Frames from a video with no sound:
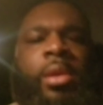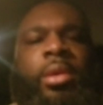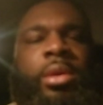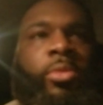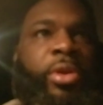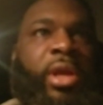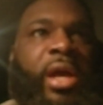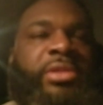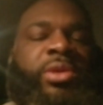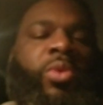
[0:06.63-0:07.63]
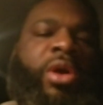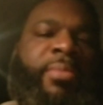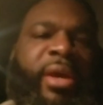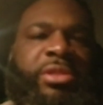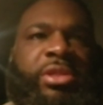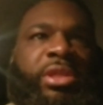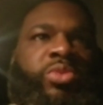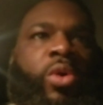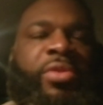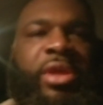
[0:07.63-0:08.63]
Good morning, guys, and welcome back to the
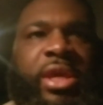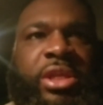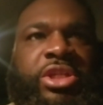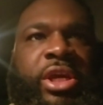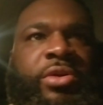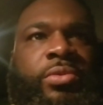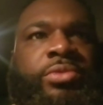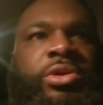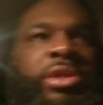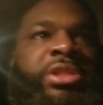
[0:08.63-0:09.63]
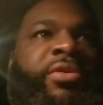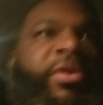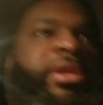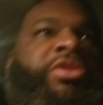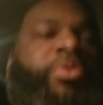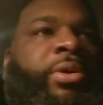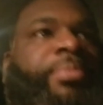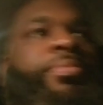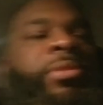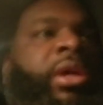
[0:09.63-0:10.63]
Swarthy King channel. So let's get right into it.
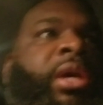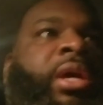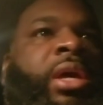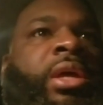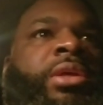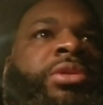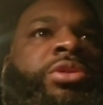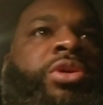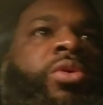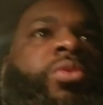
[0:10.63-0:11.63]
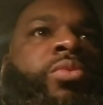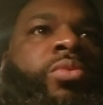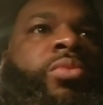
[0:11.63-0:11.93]
So